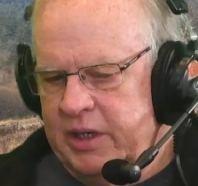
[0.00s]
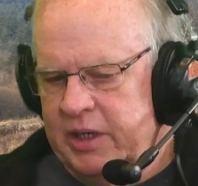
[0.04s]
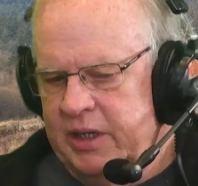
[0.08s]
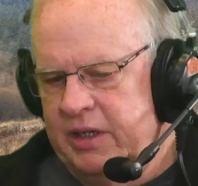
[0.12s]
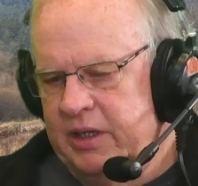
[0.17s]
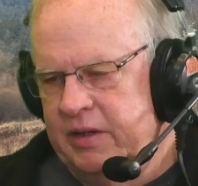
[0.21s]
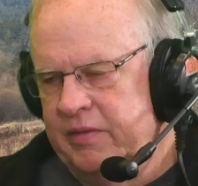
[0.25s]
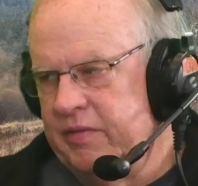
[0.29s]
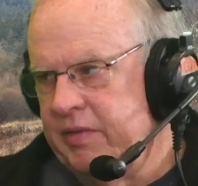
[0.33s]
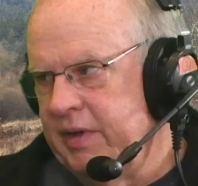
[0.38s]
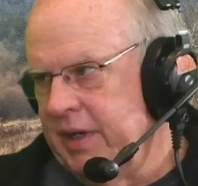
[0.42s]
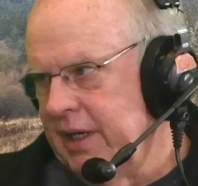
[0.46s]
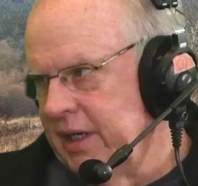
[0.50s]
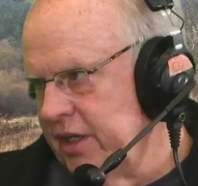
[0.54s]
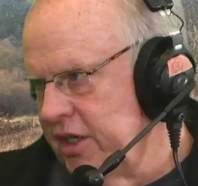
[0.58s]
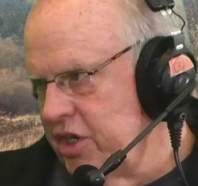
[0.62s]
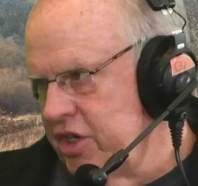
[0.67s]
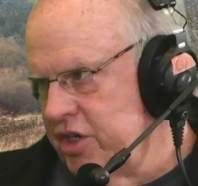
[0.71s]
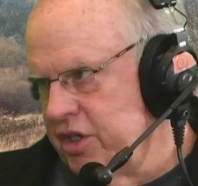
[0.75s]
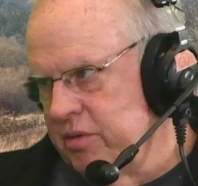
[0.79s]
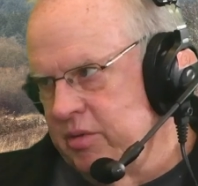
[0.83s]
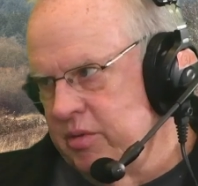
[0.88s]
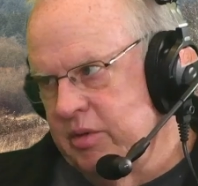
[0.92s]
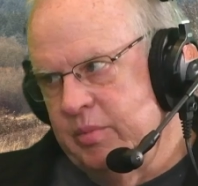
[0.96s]
an
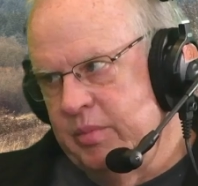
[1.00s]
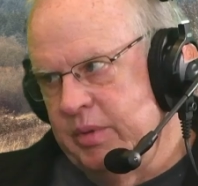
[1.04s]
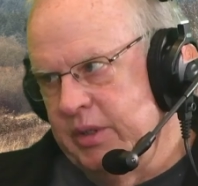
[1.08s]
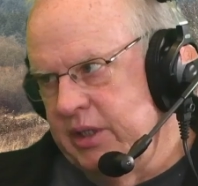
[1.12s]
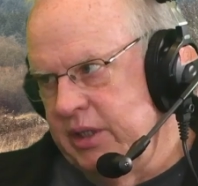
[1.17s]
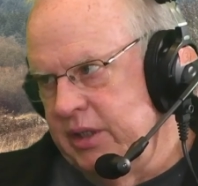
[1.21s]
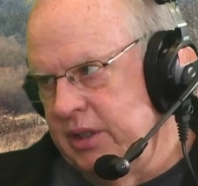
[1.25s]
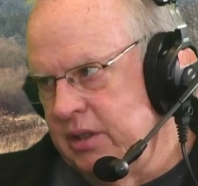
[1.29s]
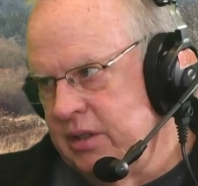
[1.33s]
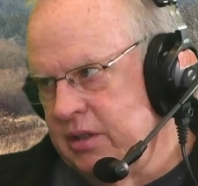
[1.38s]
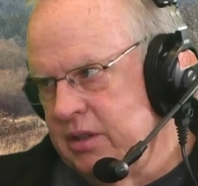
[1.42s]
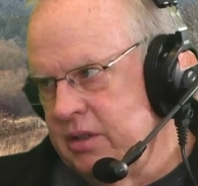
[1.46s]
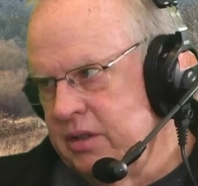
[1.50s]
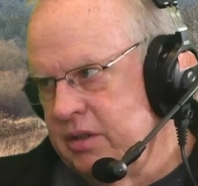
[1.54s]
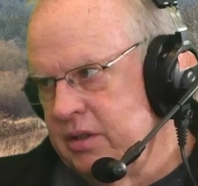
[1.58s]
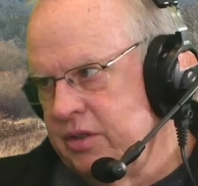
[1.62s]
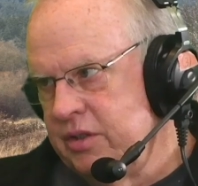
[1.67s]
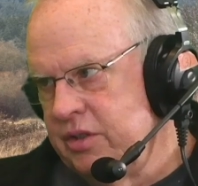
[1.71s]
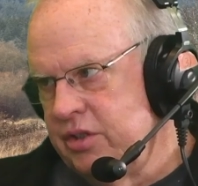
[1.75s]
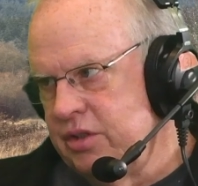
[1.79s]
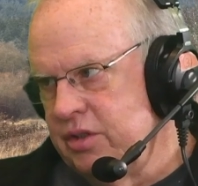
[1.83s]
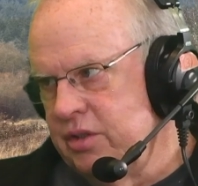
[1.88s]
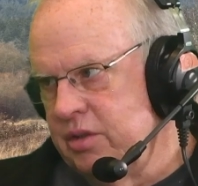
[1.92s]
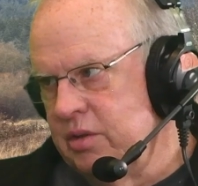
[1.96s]
advantage it would be
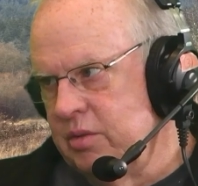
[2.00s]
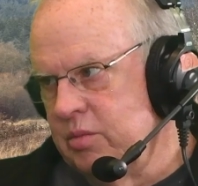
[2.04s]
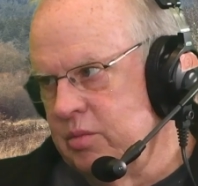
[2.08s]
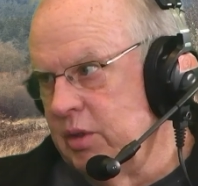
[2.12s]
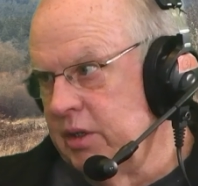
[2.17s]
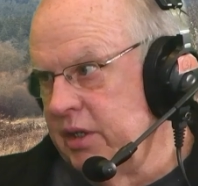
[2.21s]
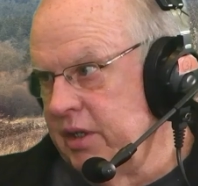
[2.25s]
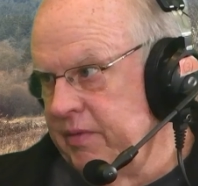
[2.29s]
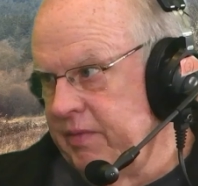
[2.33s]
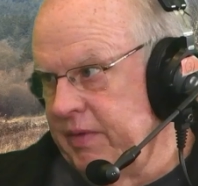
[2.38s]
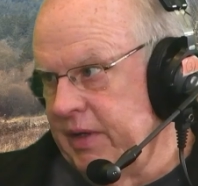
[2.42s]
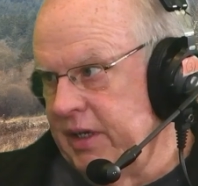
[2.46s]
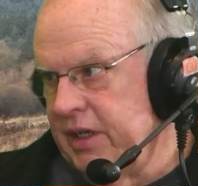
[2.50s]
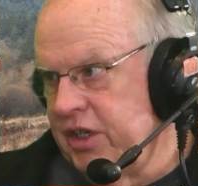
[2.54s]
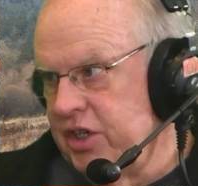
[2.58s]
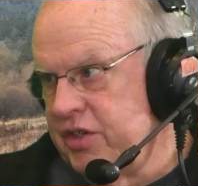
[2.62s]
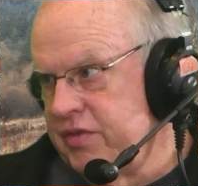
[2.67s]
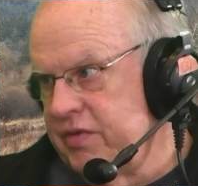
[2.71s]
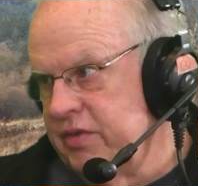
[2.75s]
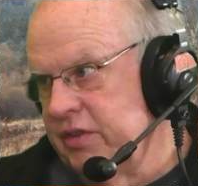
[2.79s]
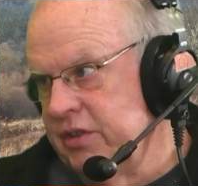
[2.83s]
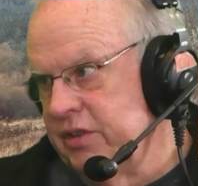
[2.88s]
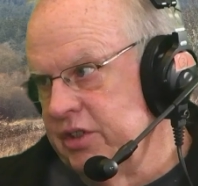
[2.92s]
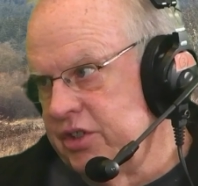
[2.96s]
what an advantage
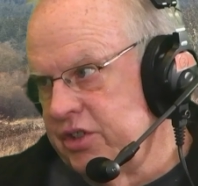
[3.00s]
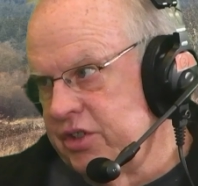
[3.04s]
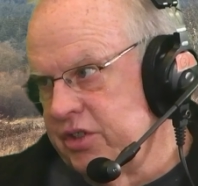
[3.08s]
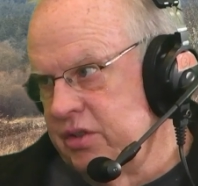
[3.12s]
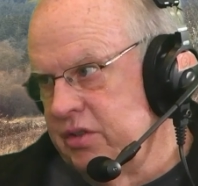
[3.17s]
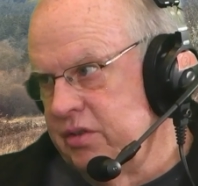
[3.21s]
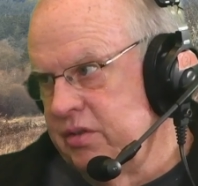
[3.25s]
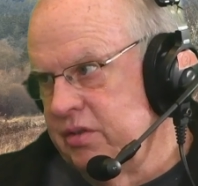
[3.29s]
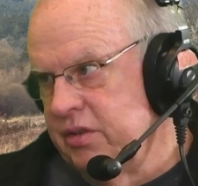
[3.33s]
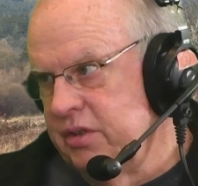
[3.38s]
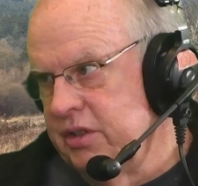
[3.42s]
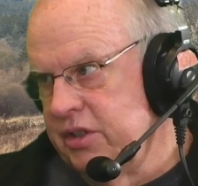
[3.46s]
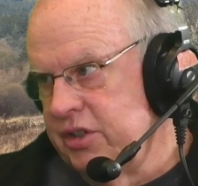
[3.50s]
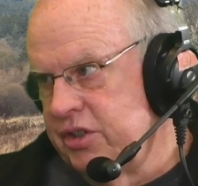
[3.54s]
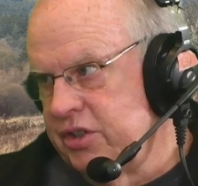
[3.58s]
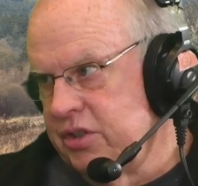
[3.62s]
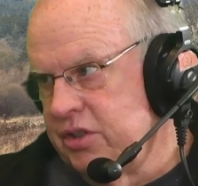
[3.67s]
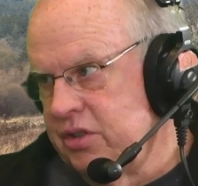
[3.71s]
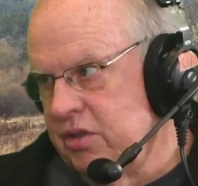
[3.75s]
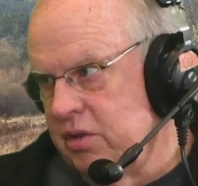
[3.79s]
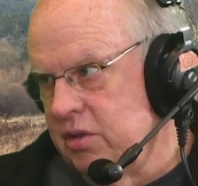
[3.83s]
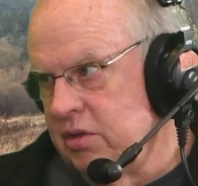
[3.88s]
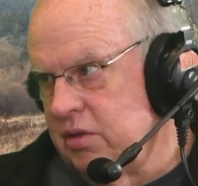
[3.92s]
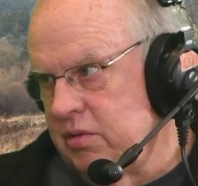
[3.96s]
for this
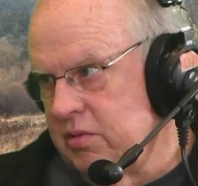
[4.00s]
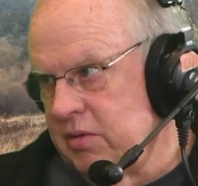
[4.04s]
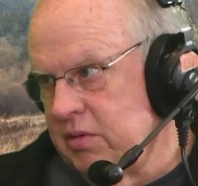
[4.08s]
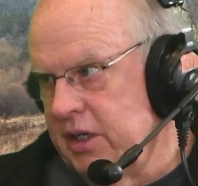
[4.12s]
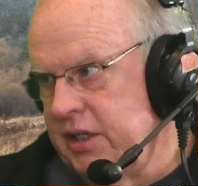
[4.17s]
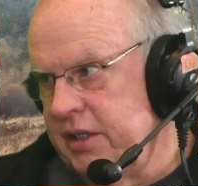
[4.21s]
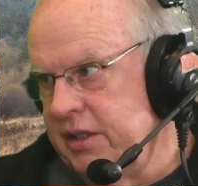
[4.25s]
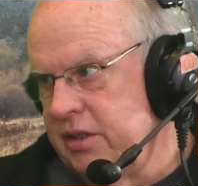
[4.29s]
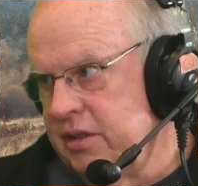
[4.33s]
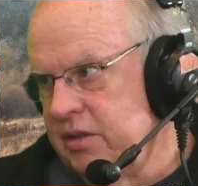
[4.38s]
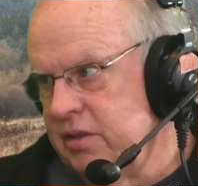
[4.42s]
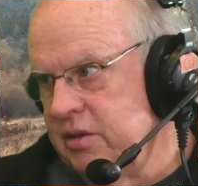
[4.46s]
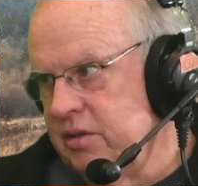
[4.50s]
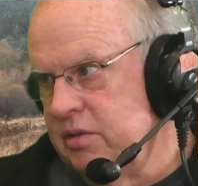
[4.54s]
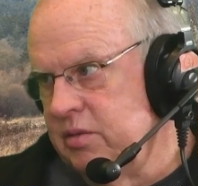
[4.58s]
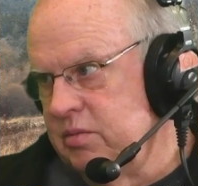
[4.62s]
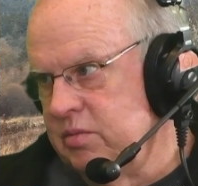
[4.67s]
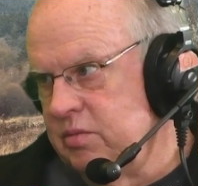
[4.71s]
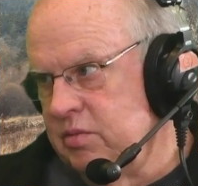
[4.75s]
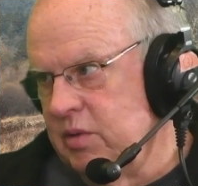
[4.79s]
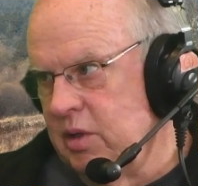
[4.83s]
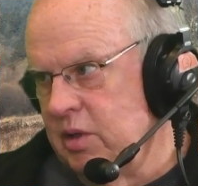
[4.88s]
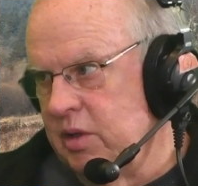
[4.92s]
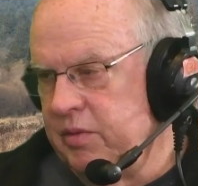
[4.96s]
girl, right,
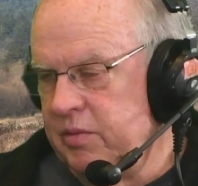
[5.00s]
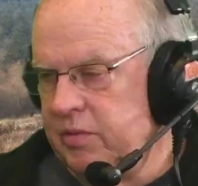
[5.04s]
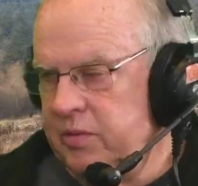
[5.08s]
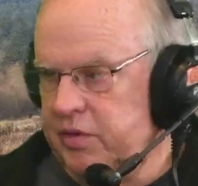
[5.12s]
who wrote